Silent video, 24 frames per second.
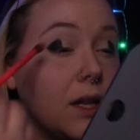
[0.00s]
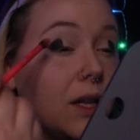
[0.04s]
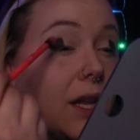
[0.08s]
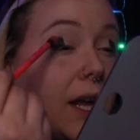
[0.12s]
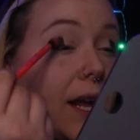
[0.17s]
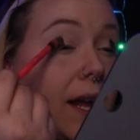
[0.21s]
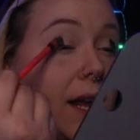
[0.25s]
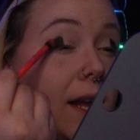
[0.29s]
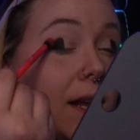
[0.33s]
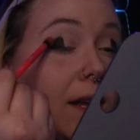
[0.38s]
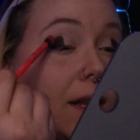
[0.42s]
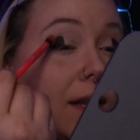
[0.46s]

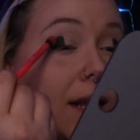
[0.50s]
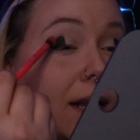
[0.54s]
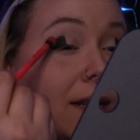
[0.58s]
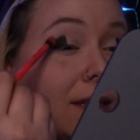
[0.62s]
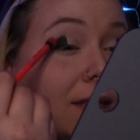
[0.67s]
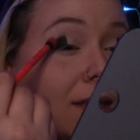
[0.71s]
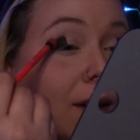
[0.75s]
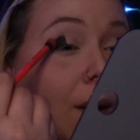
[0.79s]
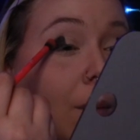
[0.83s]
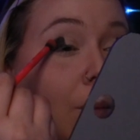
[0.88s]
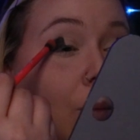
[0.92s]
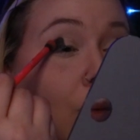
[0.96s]
Like,
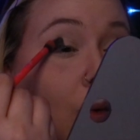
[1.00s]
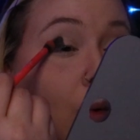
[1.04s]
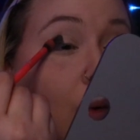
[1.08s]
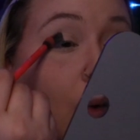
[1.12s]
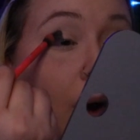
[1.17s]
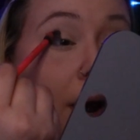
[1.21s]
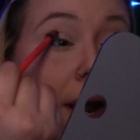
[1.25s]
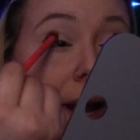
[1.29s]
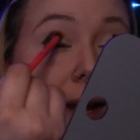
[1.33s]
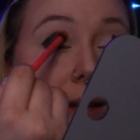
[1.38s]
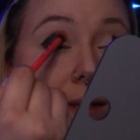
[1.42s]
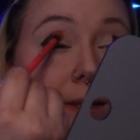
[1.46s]
that's some
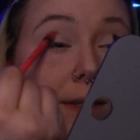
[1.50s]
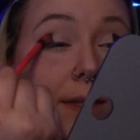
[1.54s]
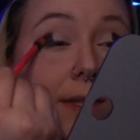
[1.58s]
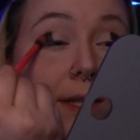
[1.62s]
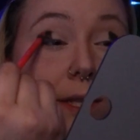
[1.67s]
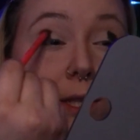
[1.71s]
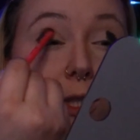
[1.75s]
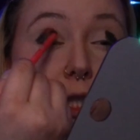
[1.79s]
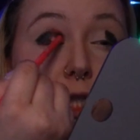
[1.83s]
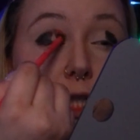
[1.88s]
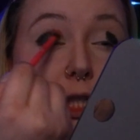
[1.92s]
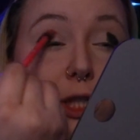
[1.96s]

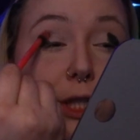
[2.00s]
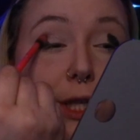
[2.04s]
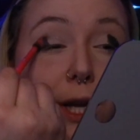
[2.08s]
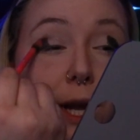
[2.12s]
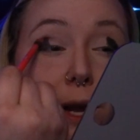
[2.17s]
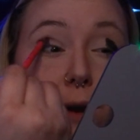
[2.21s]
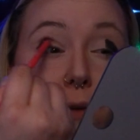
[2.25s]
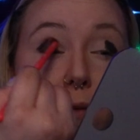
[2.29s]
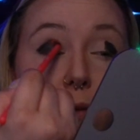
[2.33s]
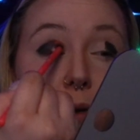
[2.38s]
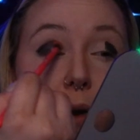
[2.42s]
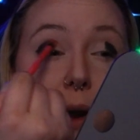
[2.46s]
racist
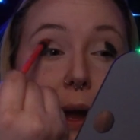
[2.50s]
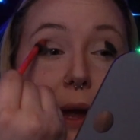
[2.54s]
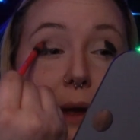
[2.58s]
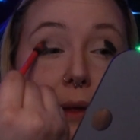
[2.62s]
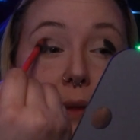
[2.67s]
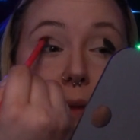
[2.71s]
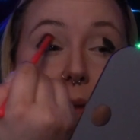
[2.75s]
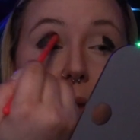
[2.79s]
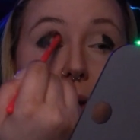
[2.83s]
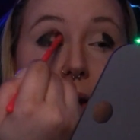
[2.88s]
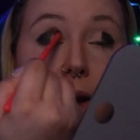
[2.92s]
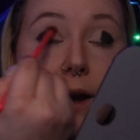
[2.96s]
shit right
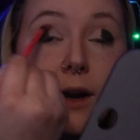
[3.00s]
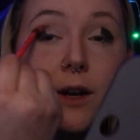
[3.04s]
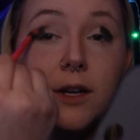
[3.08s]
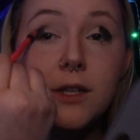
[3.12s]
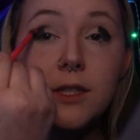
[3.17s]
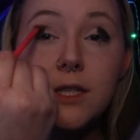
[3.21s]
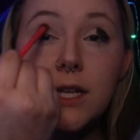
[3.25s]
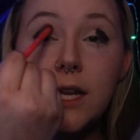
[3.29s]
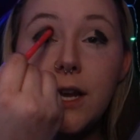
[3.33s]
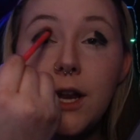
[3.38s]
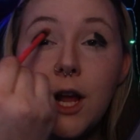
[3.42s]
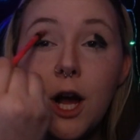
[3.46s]
there.
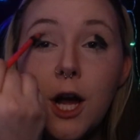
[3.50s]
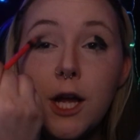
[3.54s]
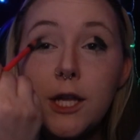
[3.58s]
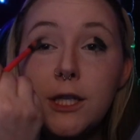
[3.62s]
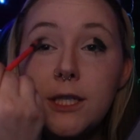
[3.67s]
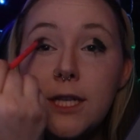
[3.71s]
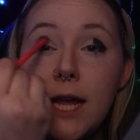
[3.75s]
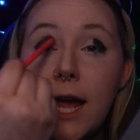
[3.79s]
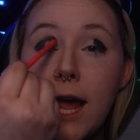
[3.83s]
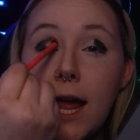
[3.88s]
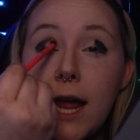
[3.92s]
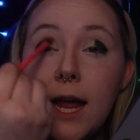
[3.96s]
To
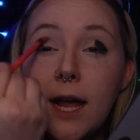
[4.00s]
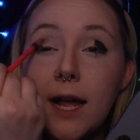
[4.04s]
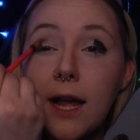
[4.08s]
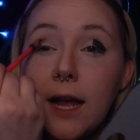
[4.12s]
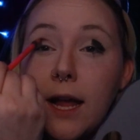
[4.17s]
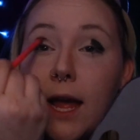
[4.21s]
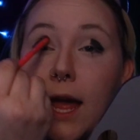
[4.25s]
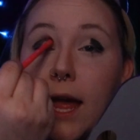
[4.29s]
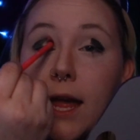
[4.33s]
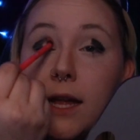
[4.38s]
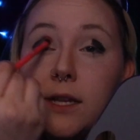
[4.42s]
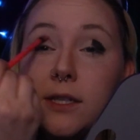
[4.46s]
not take a
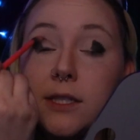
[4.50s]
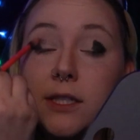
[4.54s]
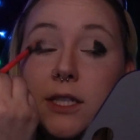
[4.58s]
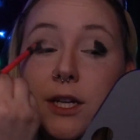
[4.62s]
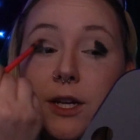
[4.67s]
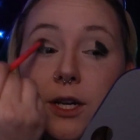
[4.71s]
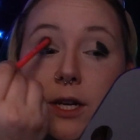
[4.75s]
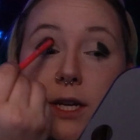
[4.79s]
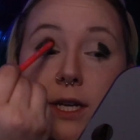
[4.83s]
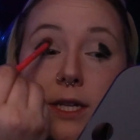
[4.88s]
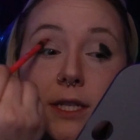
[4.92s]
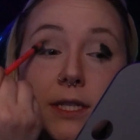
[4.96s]
case
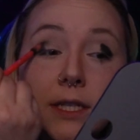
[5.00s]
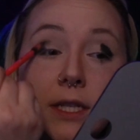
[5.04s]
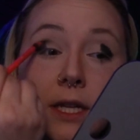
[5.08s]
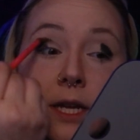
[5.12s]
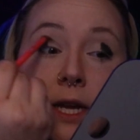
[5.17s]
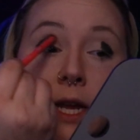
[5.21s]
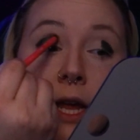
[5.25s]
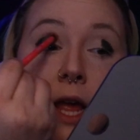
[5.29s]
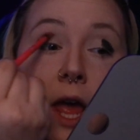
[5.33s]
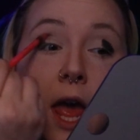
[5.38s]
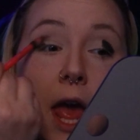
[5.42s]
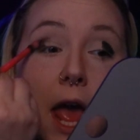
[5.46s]

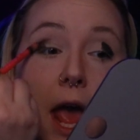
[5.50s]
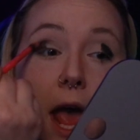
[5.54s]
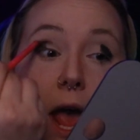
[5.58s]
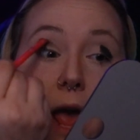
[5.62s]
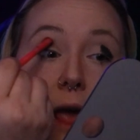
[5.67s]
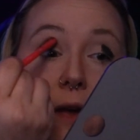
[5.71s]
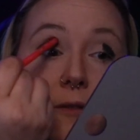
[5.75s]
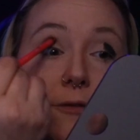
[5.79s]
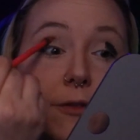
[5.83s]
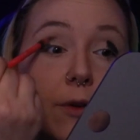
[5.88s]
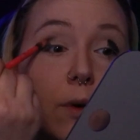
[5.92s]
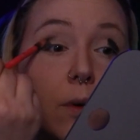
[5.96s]
seriously.
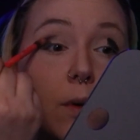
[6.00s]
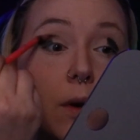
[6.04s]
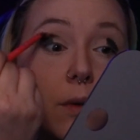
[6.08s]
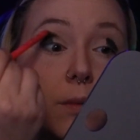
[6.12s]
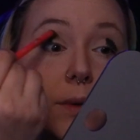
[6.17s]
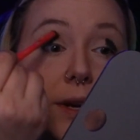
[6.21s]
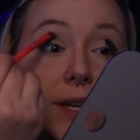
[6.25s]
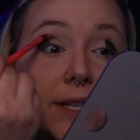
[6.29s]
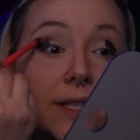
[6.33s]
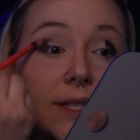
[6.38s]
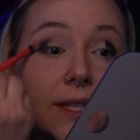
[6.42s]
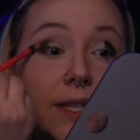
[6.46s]
And for what
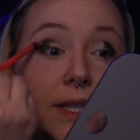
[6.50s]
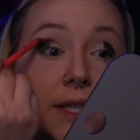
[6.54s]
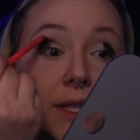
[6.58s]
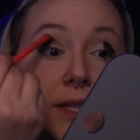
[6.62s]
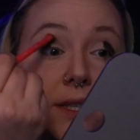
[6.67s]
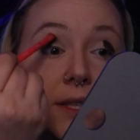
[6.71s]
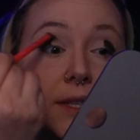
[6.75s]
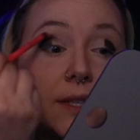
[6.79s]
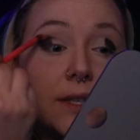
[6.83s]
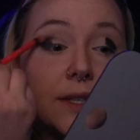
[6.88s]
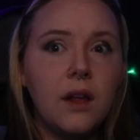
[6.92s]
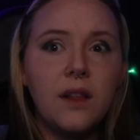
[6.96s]
reason?
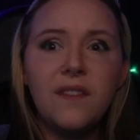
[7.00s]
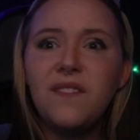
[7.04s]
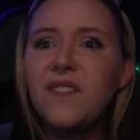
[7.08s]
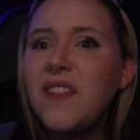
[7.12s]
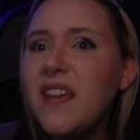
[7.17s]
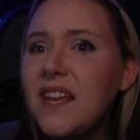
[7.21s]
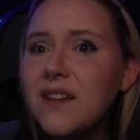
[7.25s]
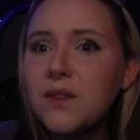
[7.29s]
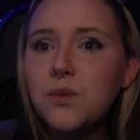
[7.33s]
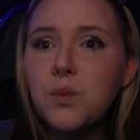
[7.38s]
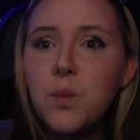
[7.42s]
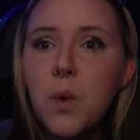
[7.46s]

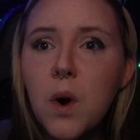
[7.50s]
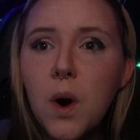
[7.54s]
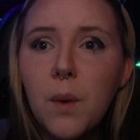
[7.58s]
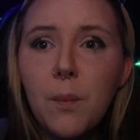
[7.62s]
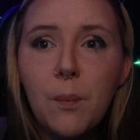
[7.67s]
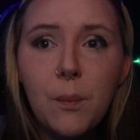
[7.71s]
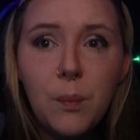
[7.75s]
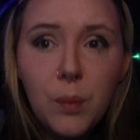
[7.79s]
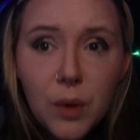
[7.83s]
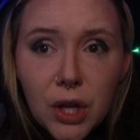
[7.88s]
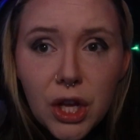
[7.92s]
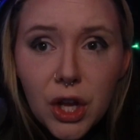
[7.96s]
These
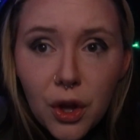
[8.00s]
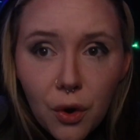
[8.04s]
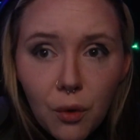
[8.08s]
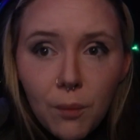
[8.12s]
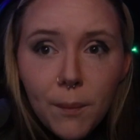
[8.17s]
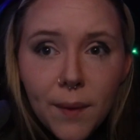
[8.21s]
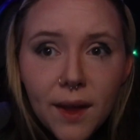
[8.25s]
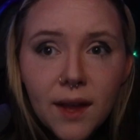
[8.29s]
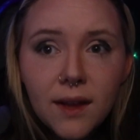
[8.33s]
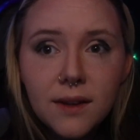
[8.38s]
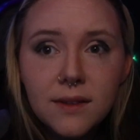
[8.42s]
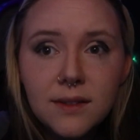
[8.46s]
were
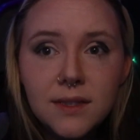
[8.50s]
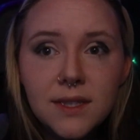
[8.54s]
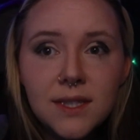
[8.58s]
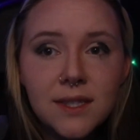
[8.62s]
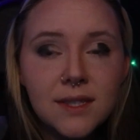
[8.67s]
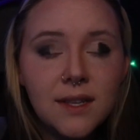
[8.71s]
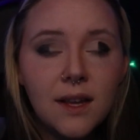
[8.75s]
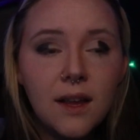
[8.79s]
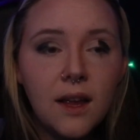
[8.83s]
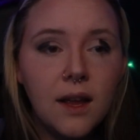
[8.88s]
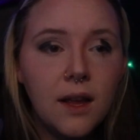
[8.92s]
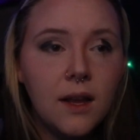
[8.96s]

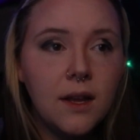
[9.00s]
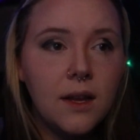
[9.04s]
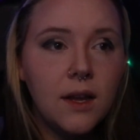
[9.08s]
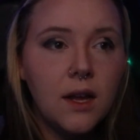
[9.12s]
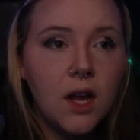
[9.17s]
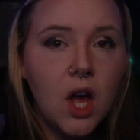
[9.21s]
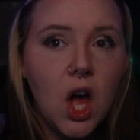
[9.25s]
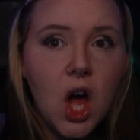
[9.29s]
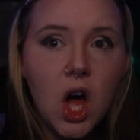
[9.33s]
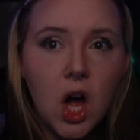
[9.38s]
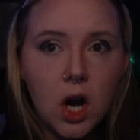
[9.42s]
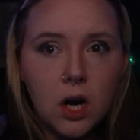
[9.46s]
humans.
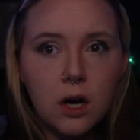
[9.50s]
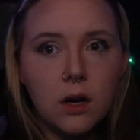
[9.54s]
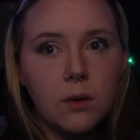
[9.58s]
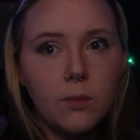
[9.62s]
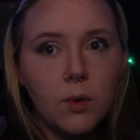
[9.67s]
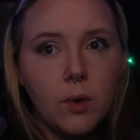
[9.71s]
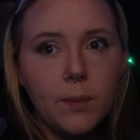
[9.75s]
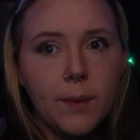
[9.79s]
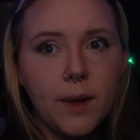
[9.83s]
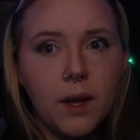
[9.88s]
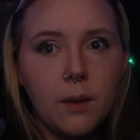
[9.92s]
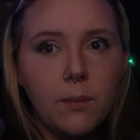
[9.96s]

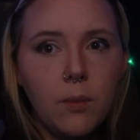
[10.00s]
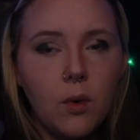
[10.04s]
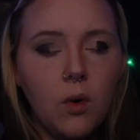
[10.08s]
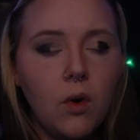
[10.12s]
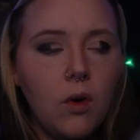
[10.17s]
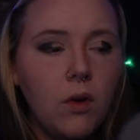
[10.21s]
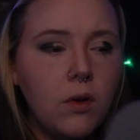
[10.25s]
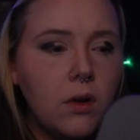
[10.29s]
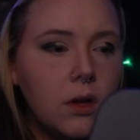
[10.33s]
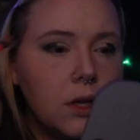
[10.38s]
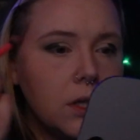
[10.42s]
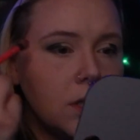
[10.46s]
Horrible
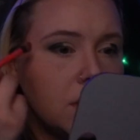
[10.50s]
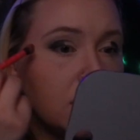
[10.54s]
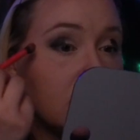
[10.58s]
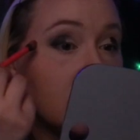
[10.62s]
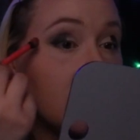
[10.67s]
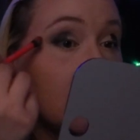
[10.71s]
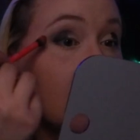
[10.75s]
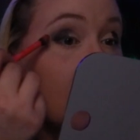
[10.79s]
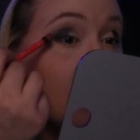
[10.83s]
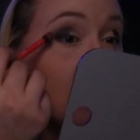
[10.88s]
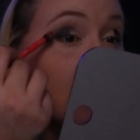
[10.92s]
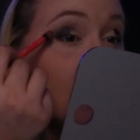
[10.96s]
people to
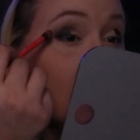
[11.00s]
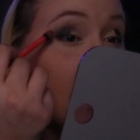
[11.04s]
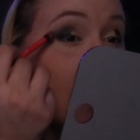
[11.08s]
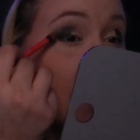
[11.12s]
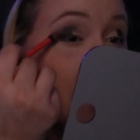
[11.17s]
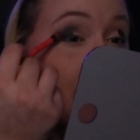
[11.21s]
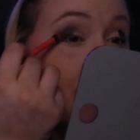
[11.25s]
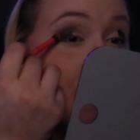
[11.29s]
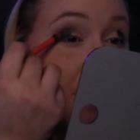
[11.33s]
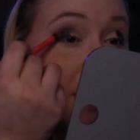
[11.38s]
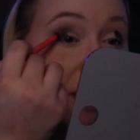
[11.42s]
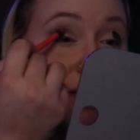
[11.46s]
think
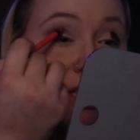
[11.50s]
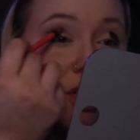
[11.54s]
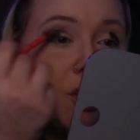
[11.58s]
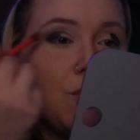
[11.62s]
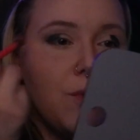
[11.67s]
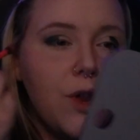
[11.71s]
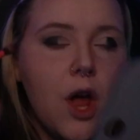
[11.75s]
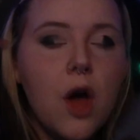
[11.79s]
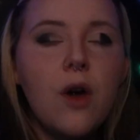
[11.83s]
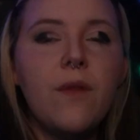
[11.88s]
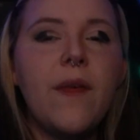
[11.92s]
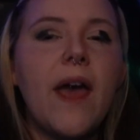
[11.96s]
that. Because
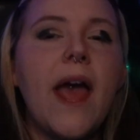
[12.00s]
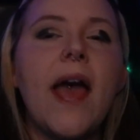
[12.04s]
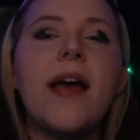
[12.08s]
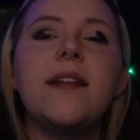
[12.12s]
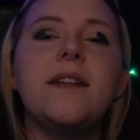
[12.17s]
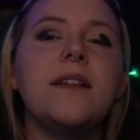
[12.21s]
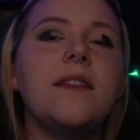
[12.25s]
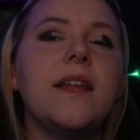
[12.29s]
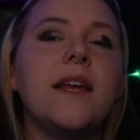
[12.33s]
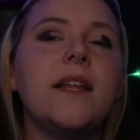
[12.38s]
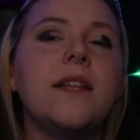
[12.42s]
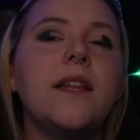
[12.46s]
you know they
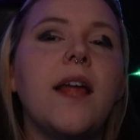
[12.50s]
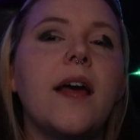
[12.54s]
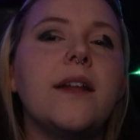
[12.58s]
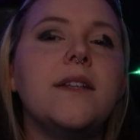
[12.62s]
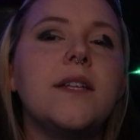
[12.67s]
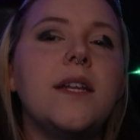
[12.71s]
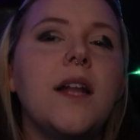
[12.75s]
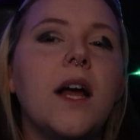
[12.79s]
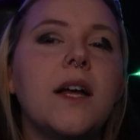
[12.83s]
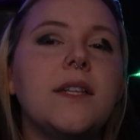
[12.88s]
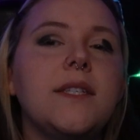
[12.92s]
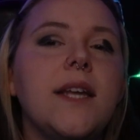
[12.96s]
had to think that
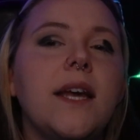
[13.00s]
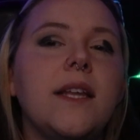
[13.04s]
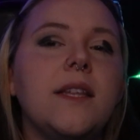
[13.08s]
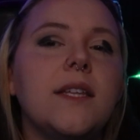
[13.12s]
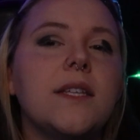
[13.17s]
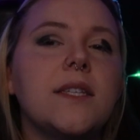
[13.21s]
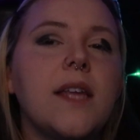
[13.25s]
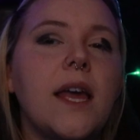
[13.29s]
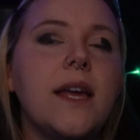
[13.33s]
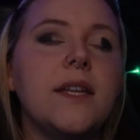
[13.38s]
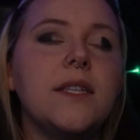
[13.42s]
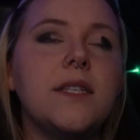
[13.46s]
to not take
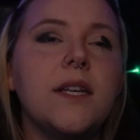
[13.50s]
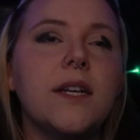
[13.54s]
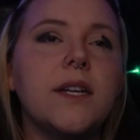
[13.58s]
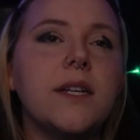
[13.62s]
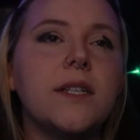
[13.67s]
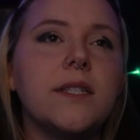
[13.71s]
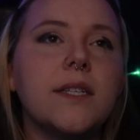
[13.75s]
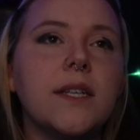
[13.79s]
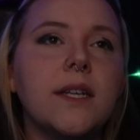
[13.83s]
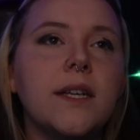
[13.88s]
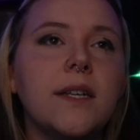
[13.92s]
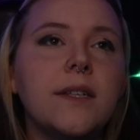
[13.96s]
this case
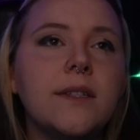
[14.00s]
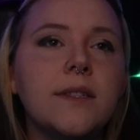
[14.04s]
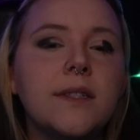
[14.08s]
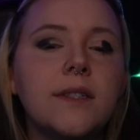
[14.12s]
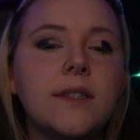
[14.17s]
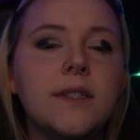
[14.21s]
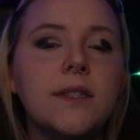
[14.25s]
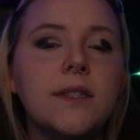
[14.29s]
seriously.